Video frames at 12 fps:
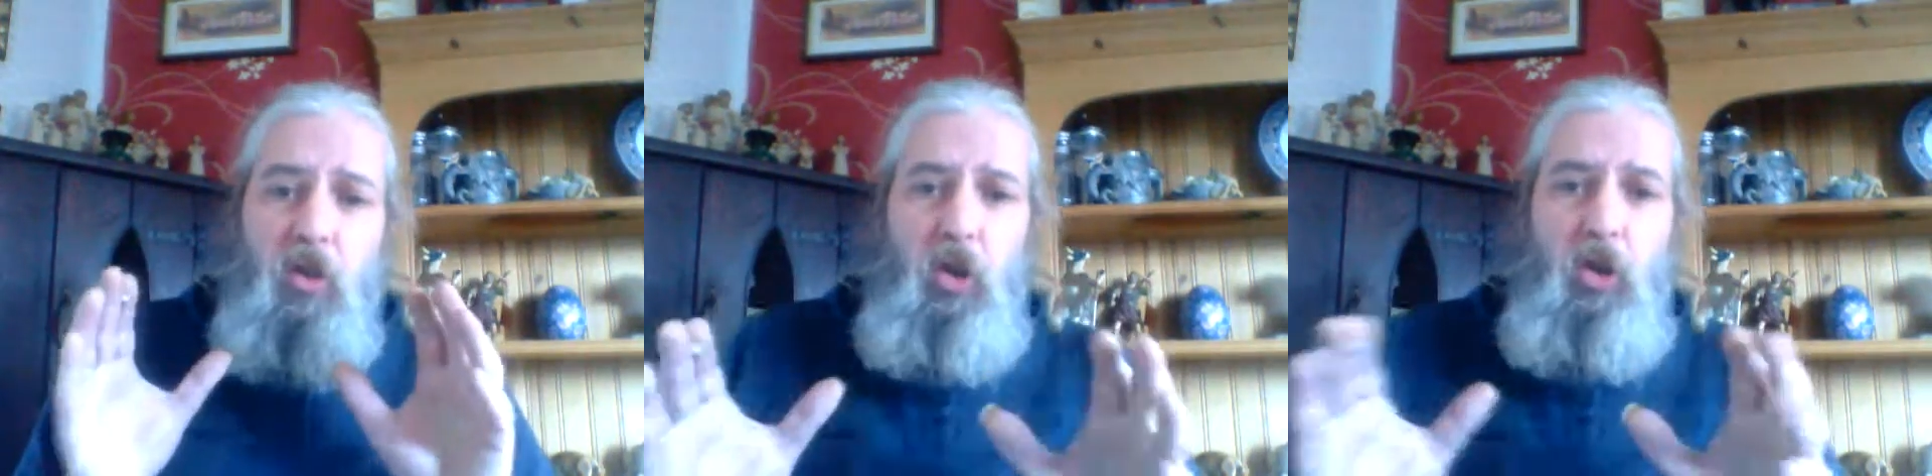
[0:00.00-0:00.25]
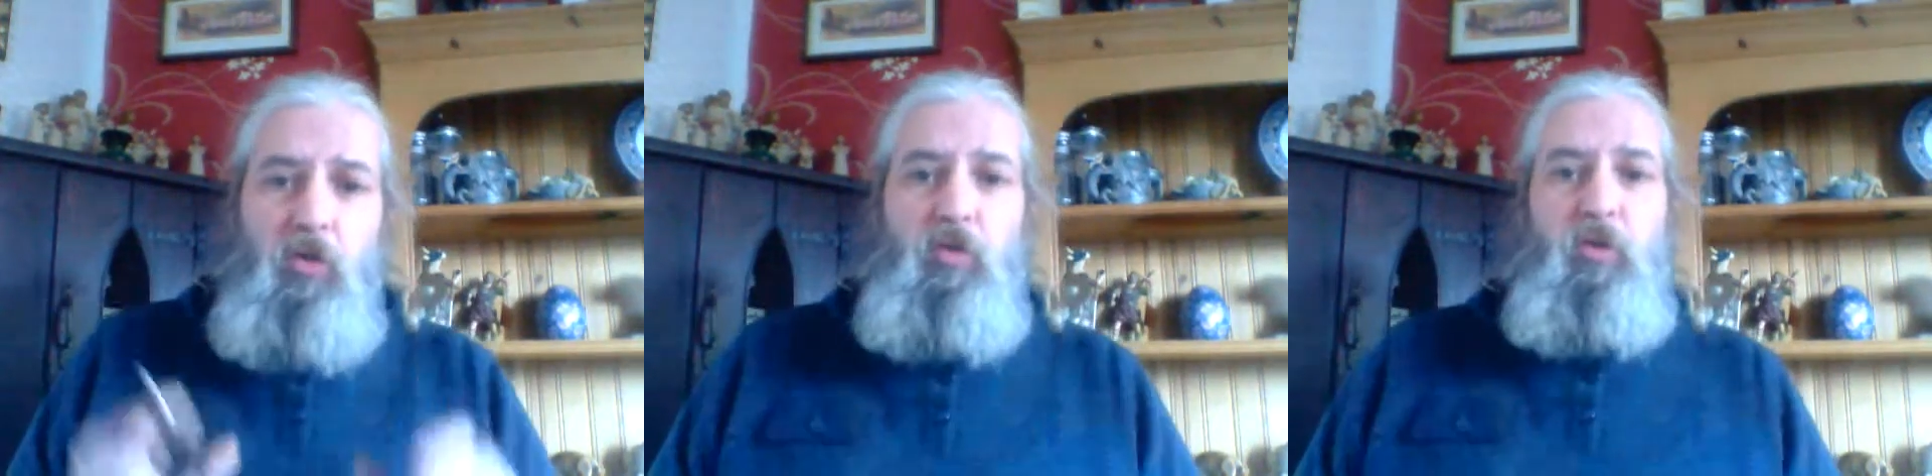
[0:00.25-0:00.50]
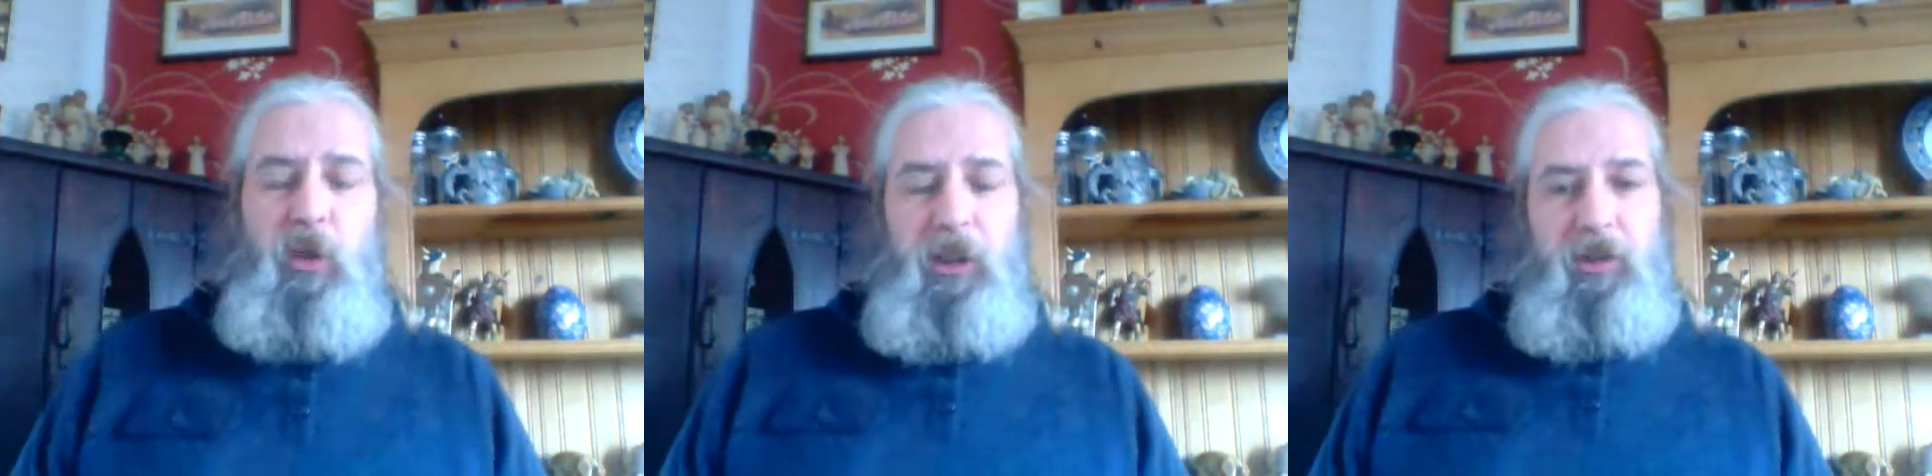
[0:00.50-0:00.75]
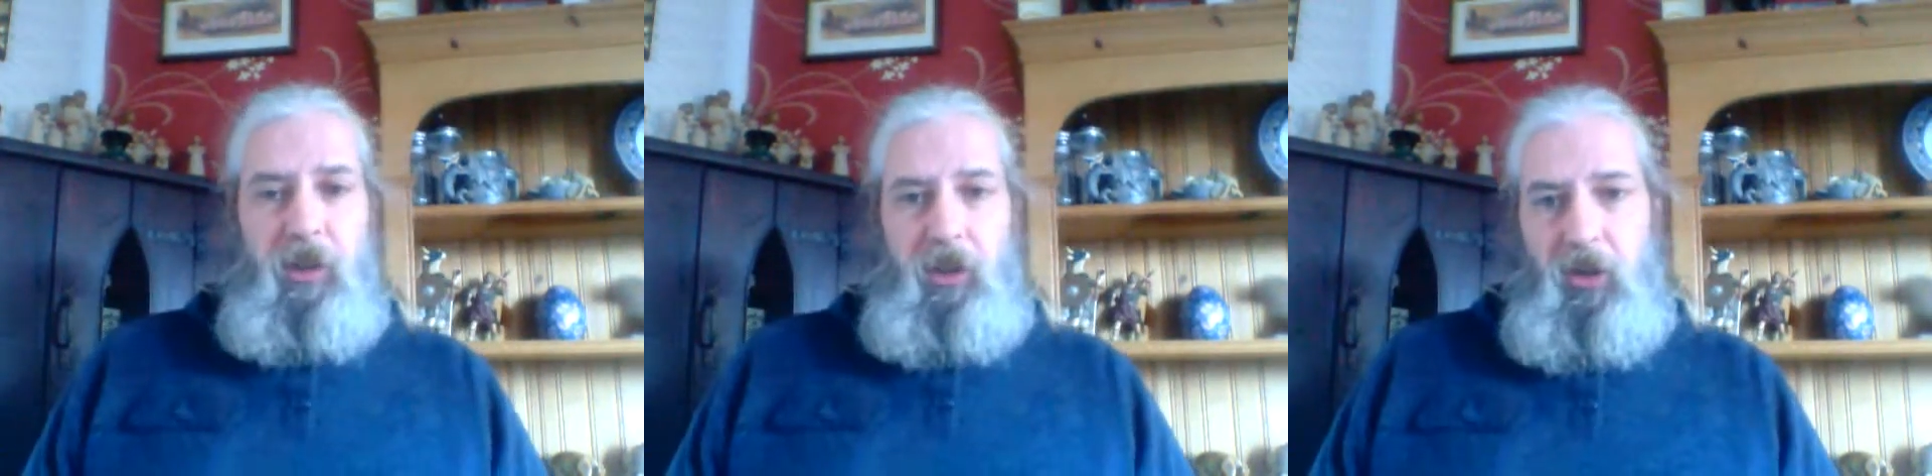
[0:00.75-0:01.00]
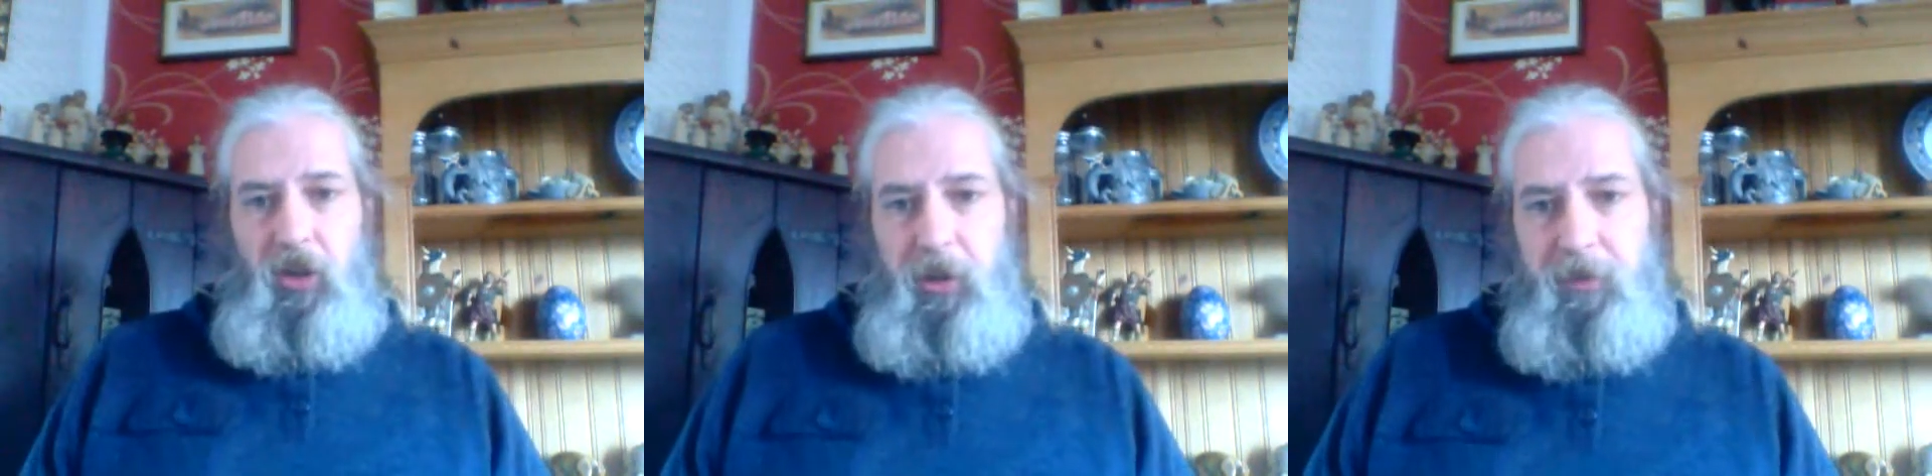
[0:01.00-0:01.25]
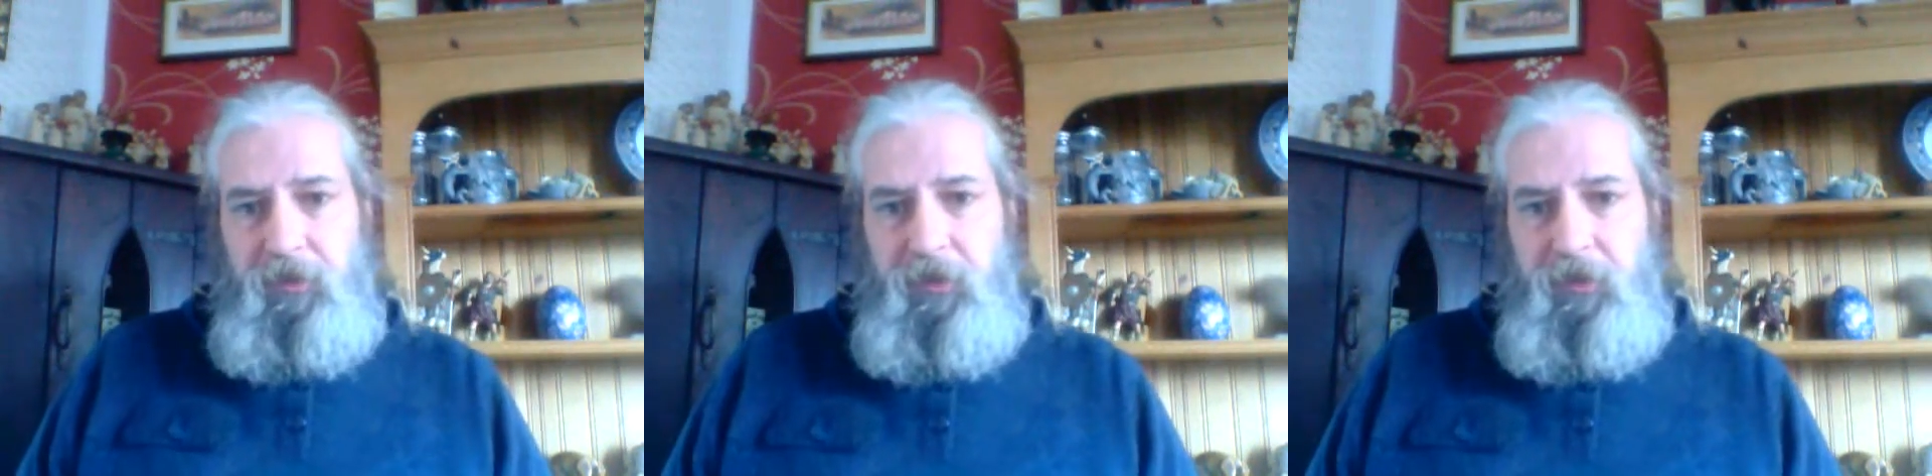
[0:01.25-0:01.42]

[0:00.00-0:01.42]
doing research.